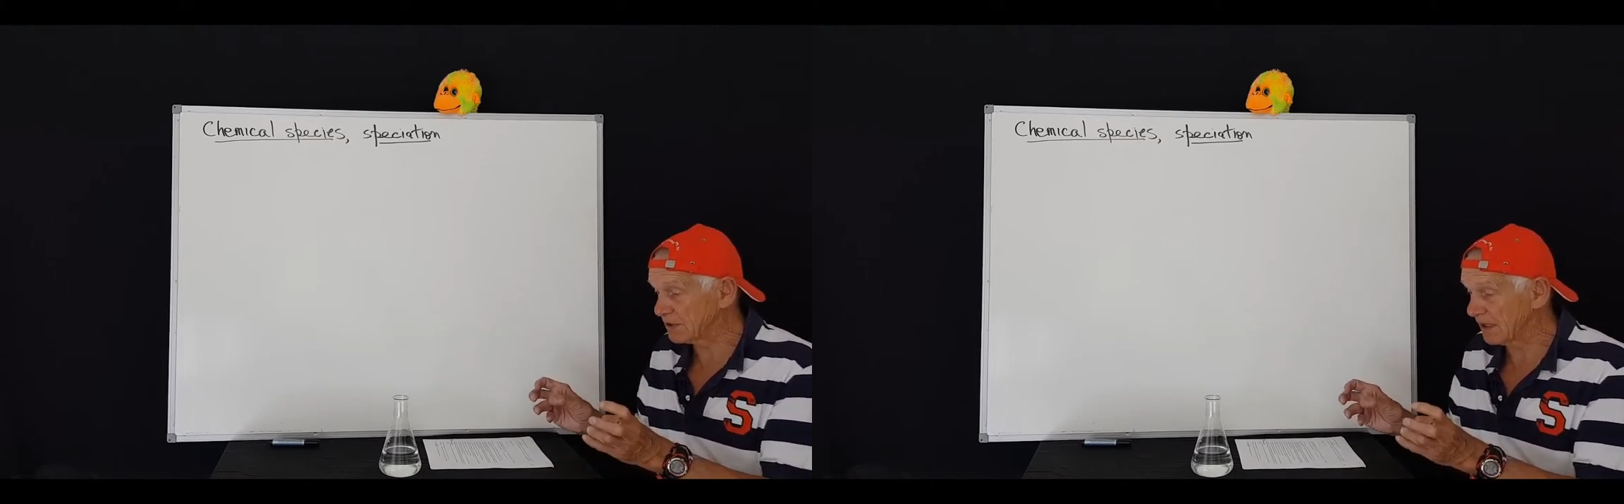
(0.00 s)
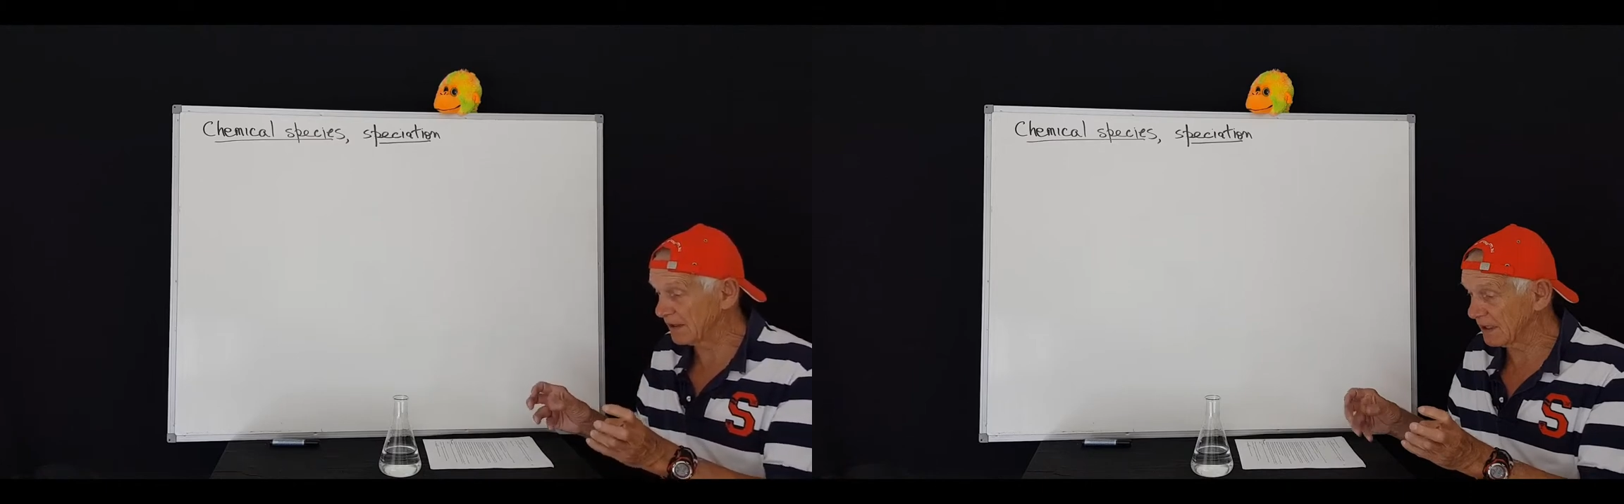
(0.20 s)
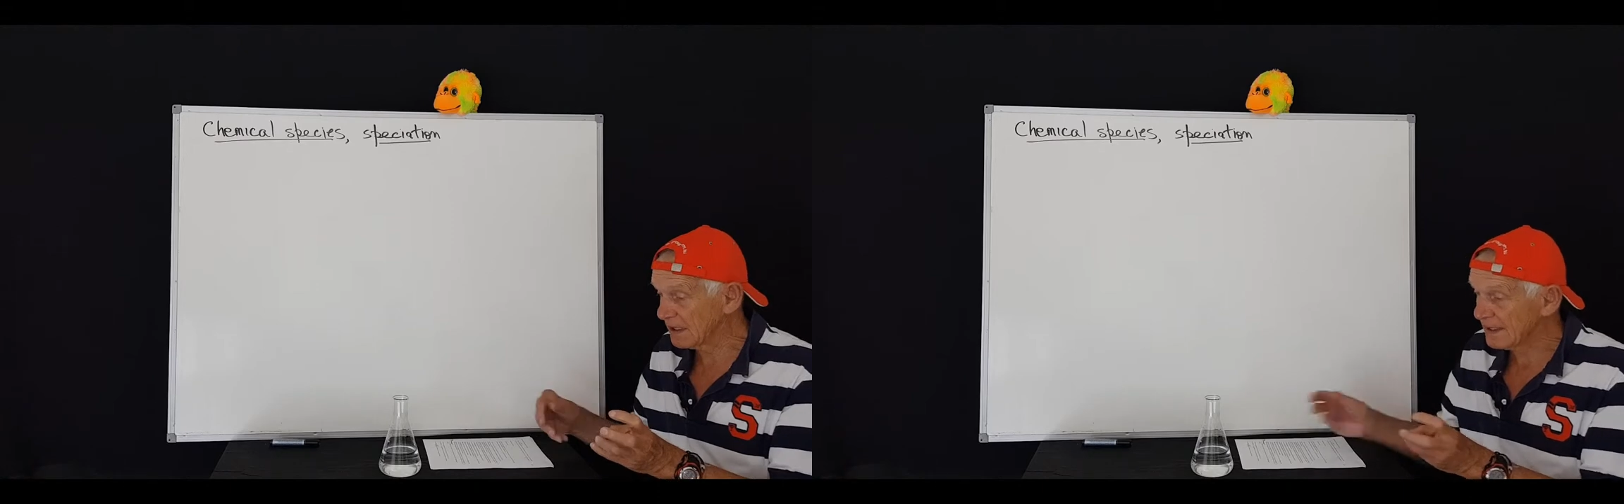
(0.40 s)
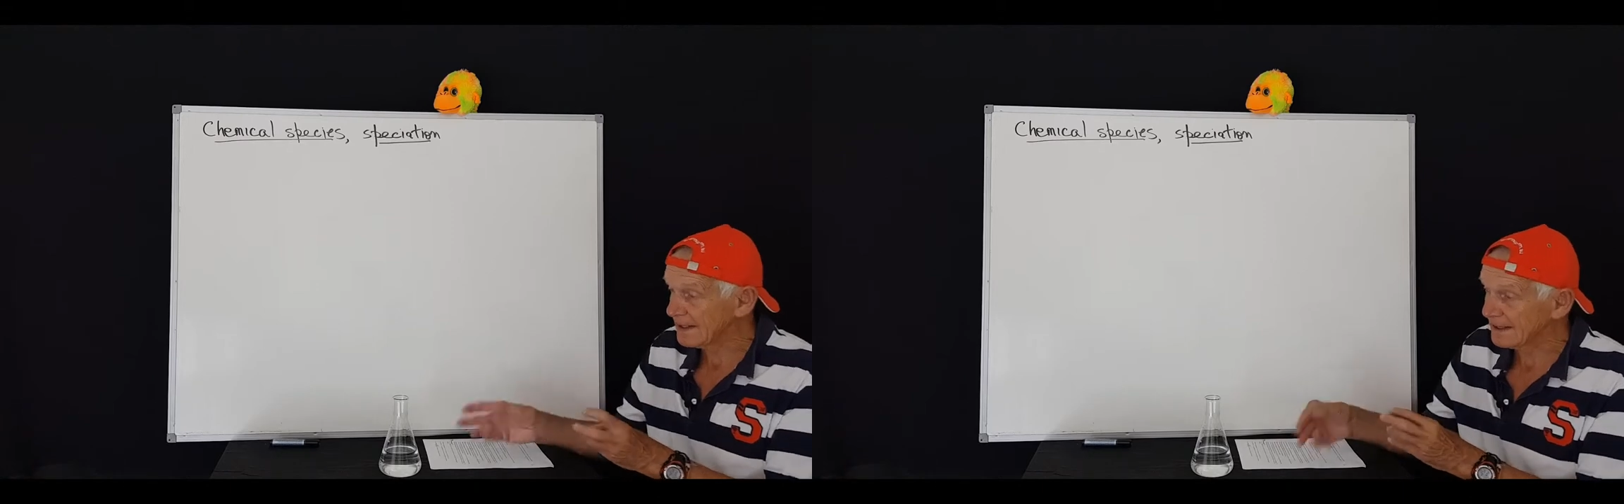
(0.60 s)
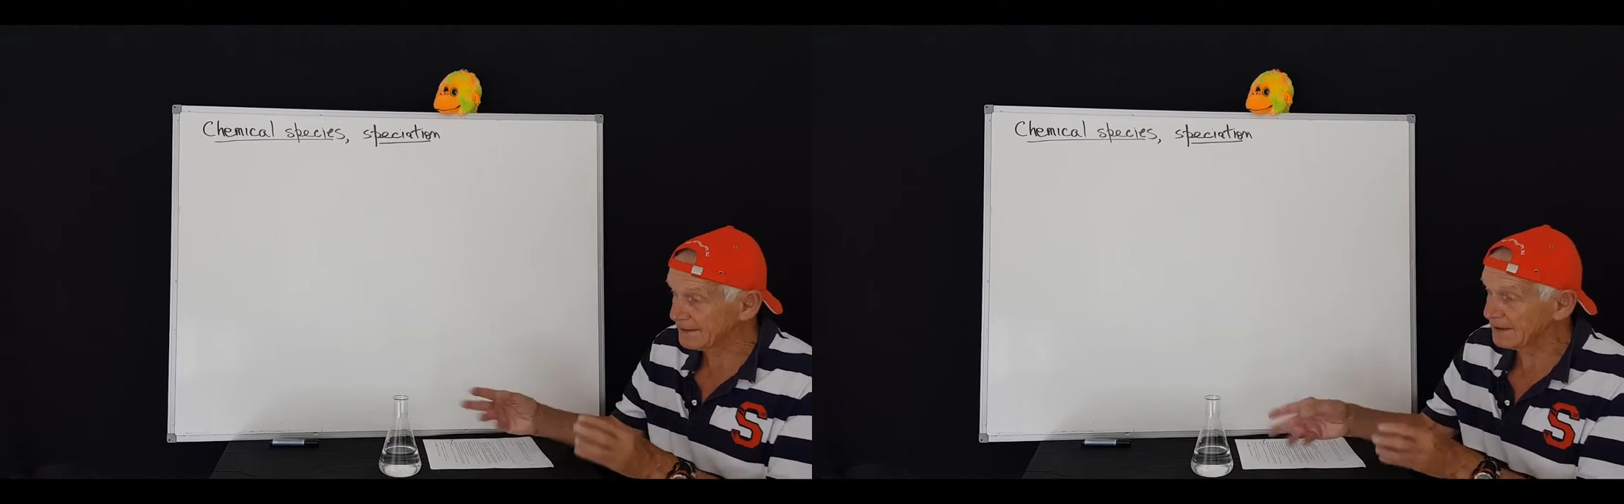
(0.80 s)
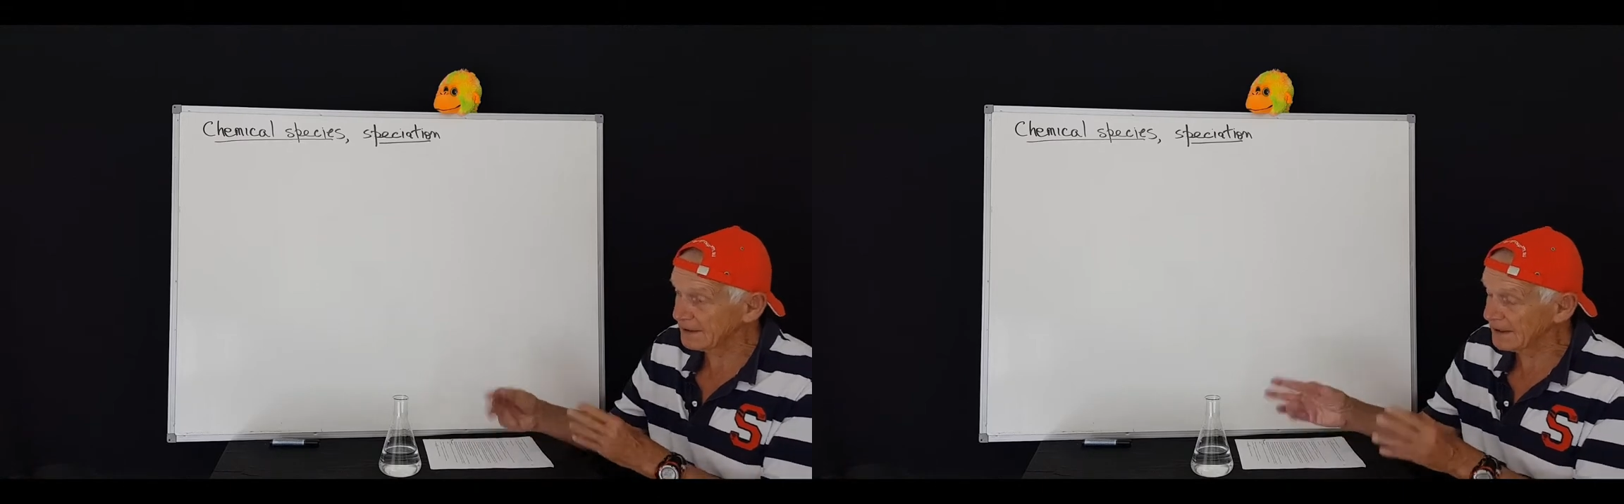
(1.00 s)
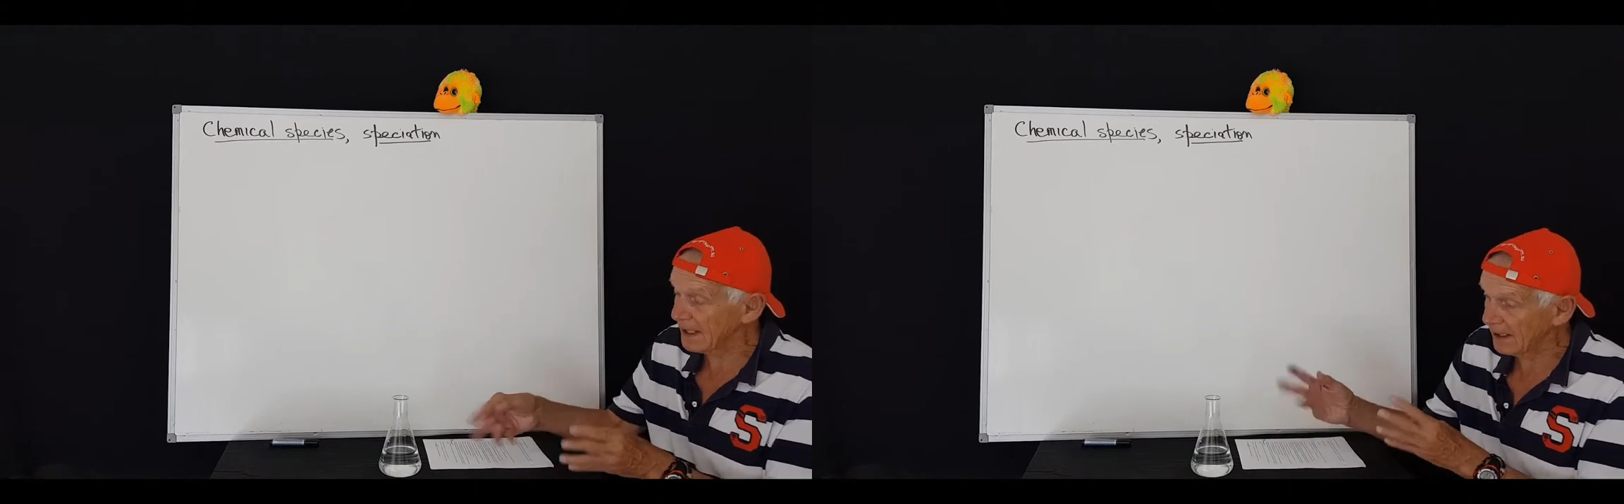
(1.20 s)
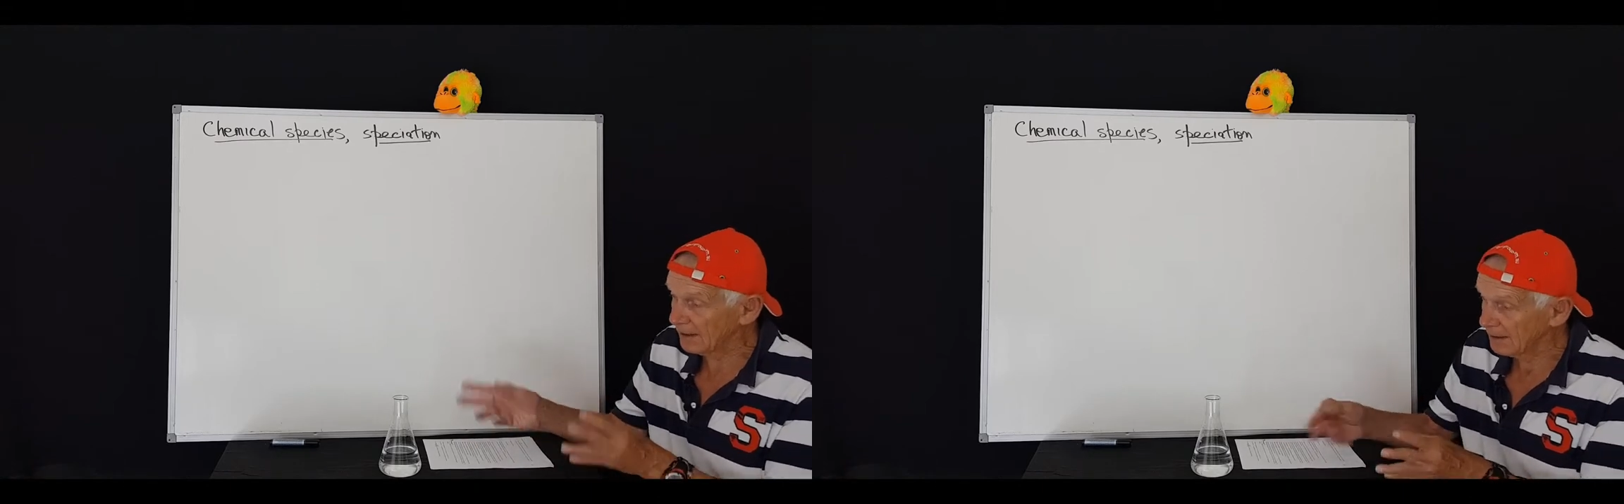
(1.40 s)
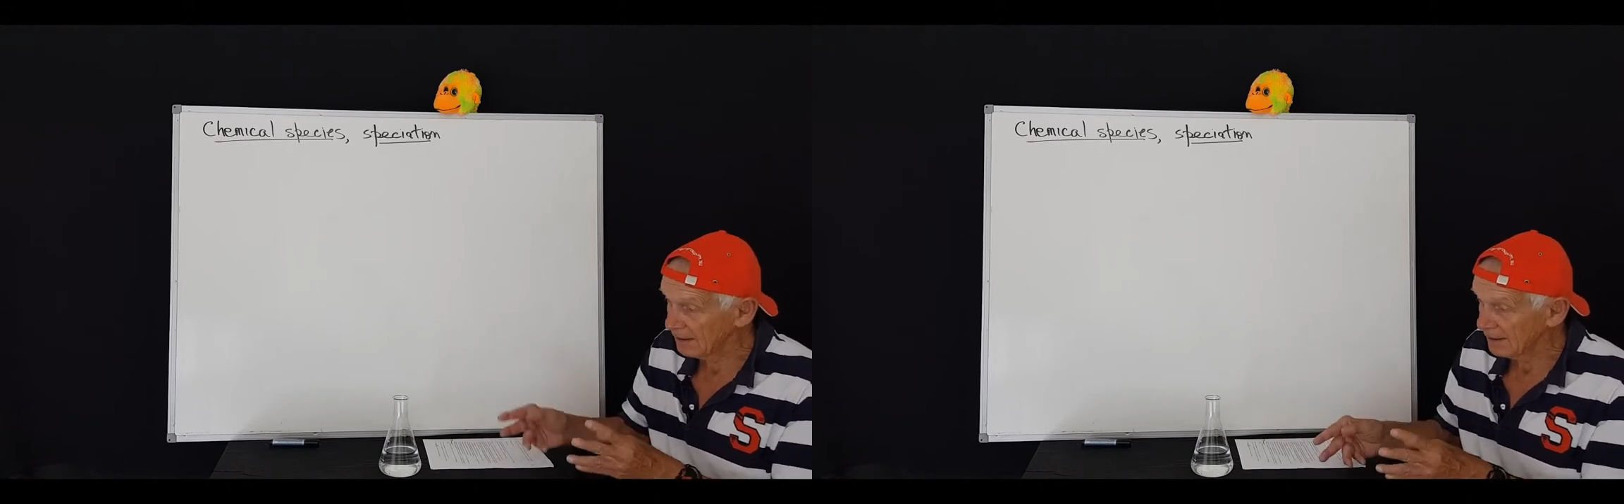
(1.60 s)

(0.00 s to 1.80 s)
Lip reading: other, and they're now